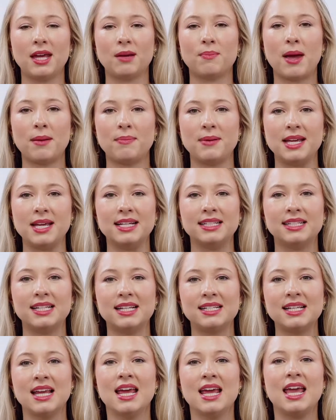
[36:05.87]
my
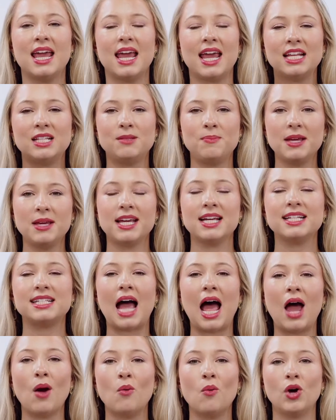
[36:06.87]
pieces, it's because
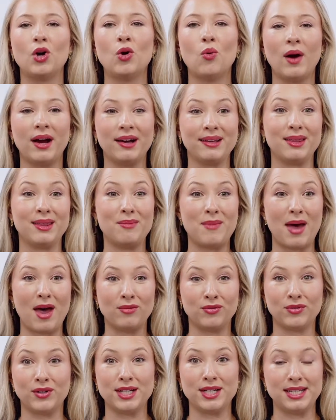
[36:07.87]
I want to wear them
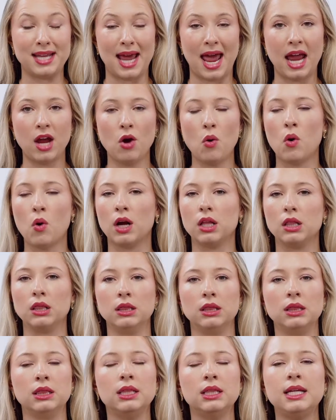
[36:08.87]
every day or at
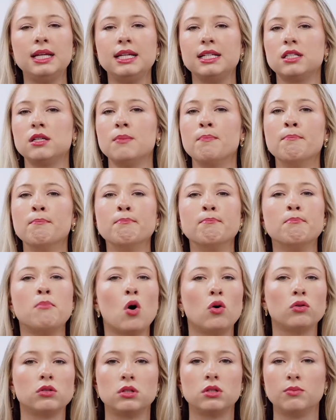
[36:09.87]
least
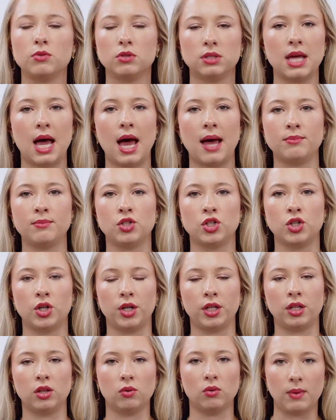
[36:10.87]
multiple times
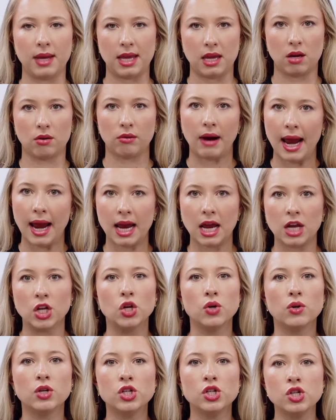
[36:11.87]
during the week, right? And
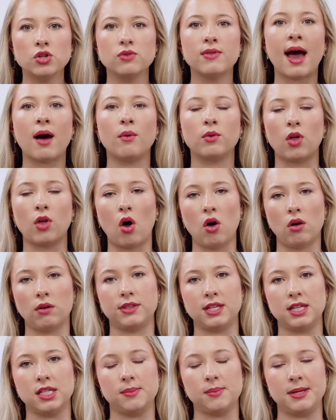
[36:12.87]
you can do that with all of
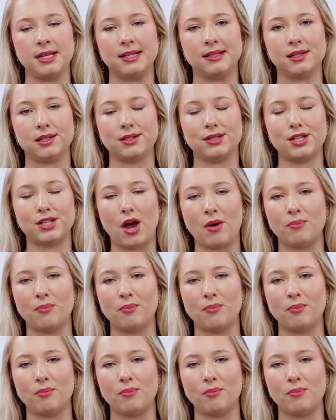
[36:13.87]
these pieces. So.